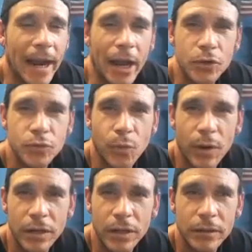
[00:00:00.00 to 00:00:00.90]
I always
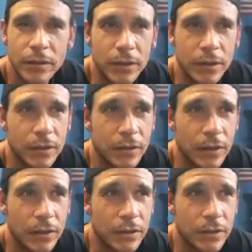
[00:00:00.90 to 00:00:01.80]
wanted
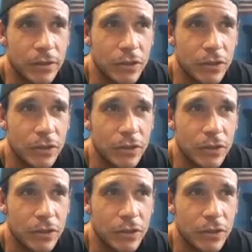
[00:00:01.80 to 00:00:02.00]
to